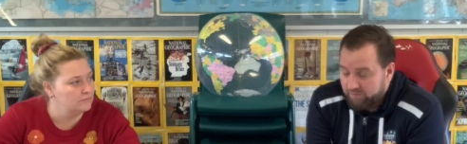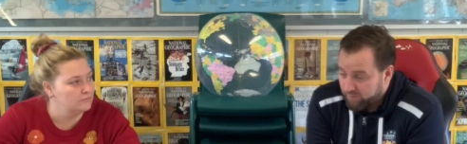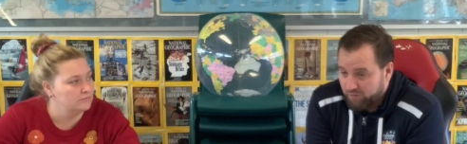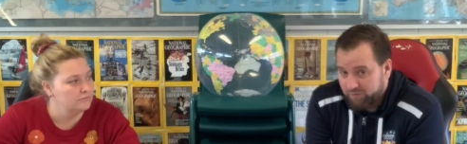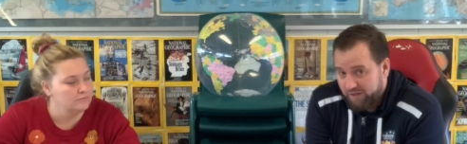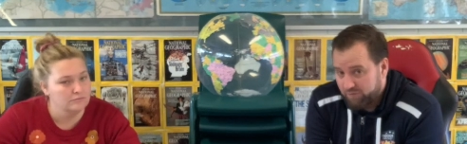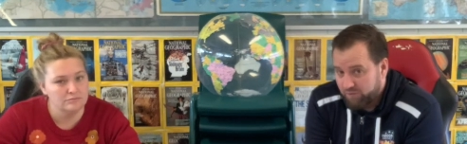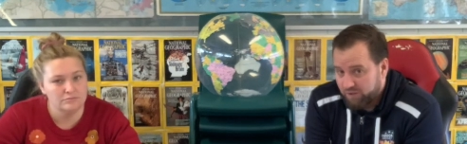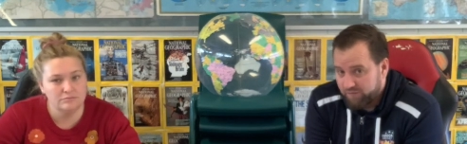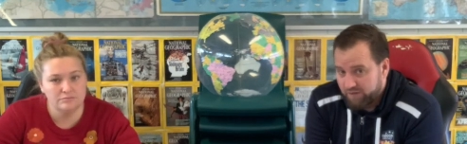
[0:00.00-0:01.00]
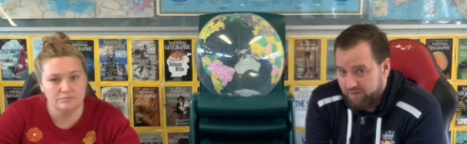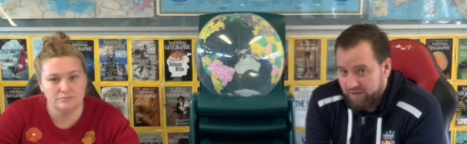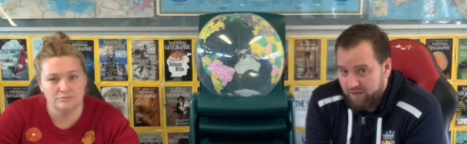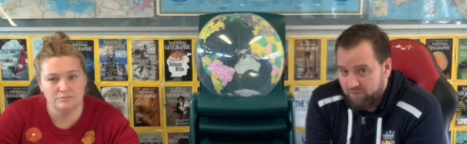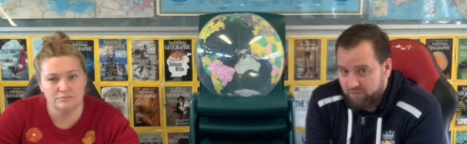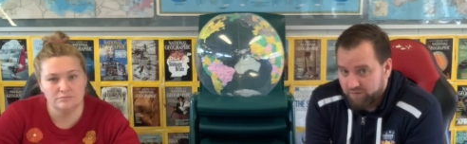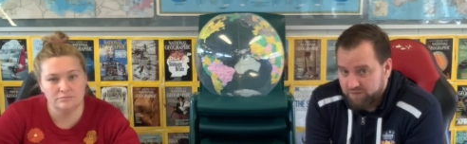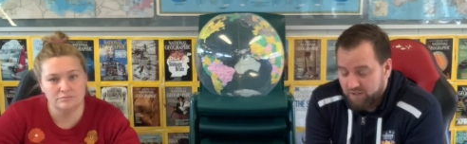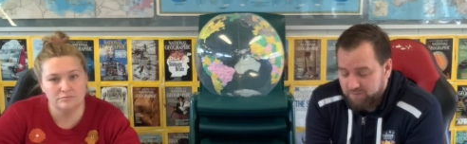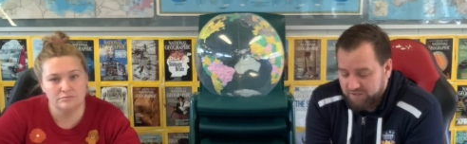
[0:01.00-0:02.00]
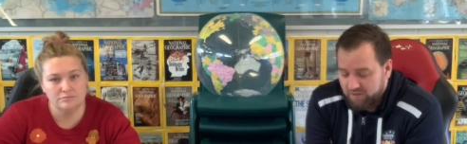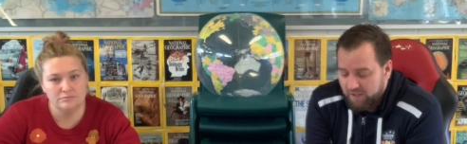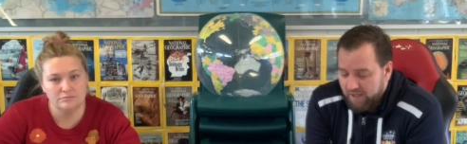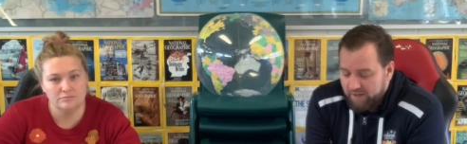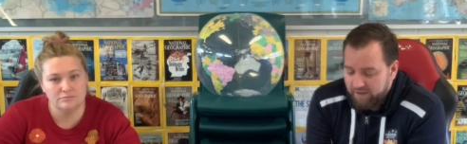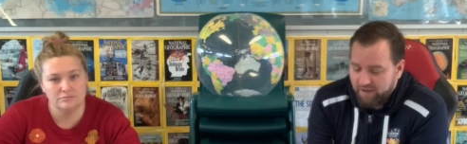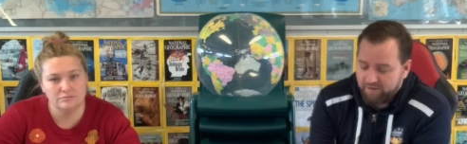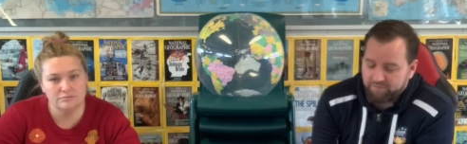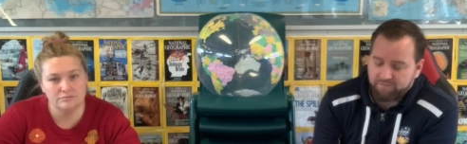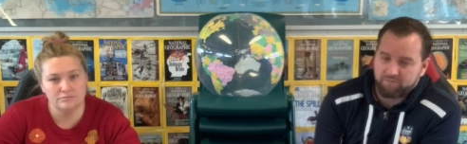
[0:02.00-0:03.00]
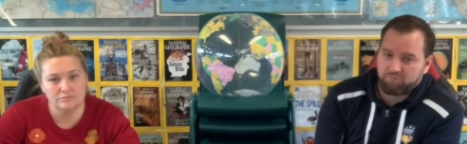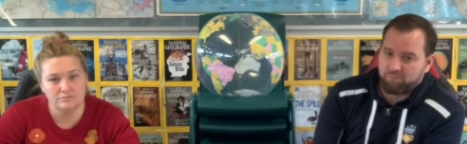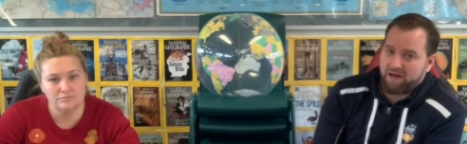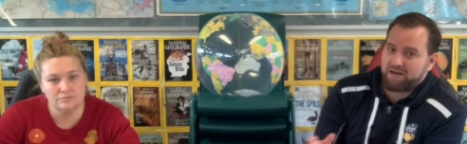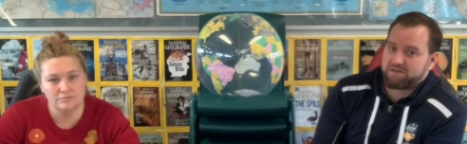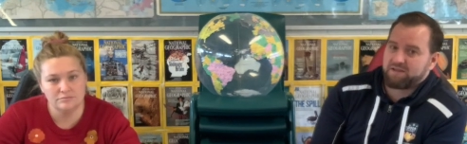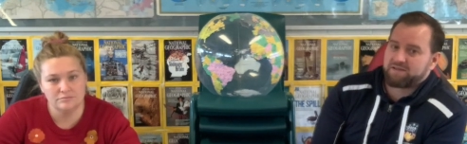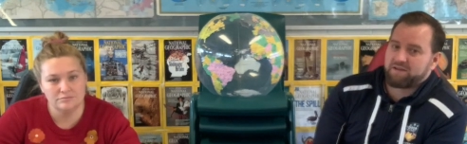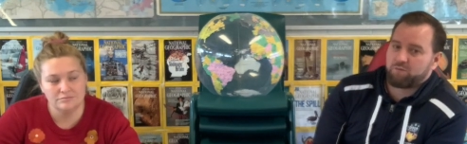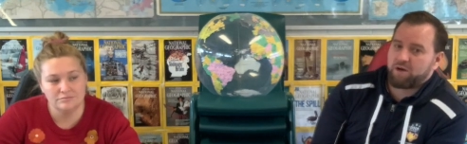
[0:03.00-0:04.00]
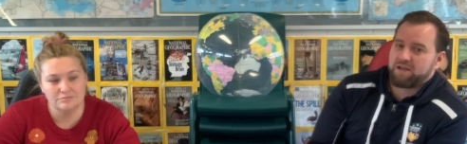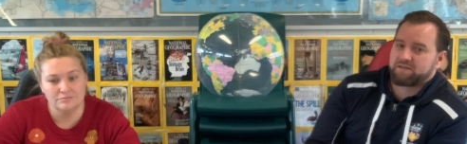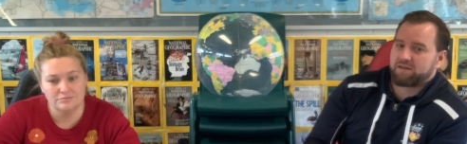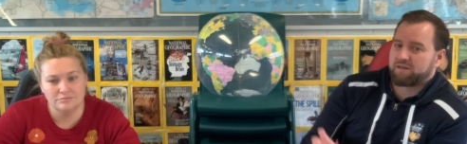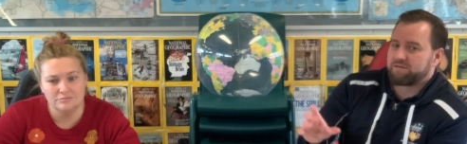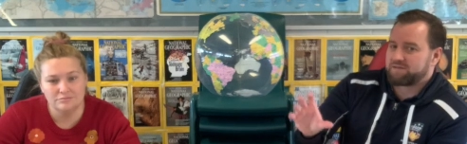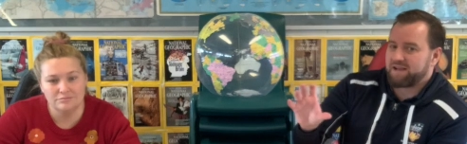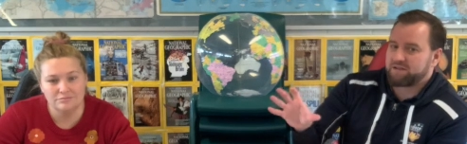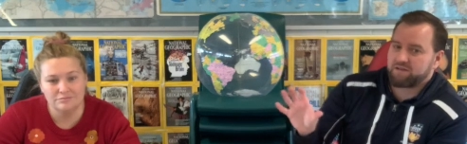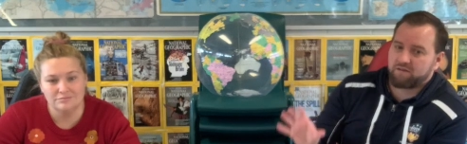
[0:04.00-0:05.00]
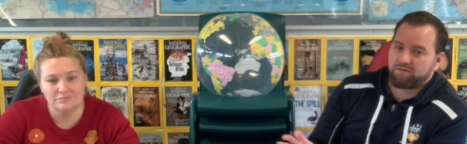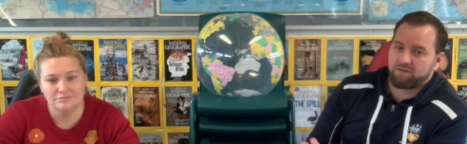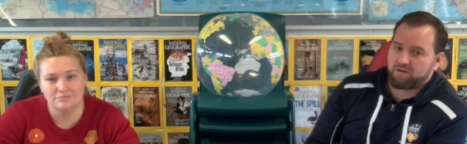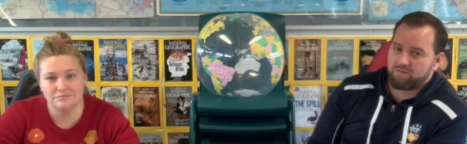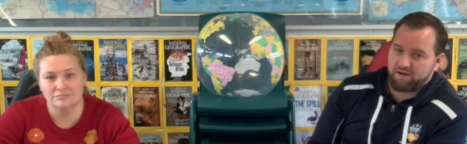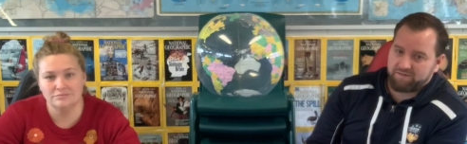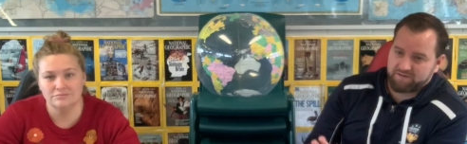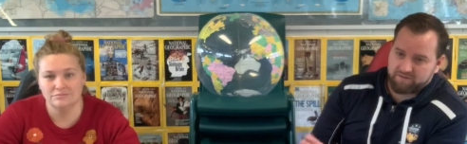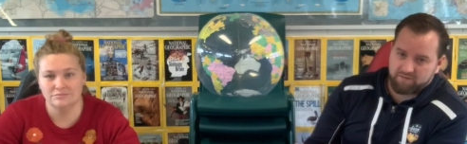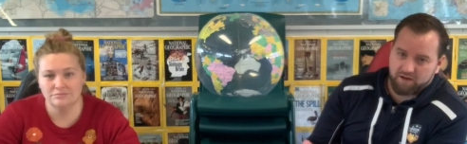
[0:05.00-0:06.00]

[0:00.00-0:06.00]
Speaker 1: from all around the world that are there all the time. So they have managed this in ways like they've sectioned off a lot of reefs.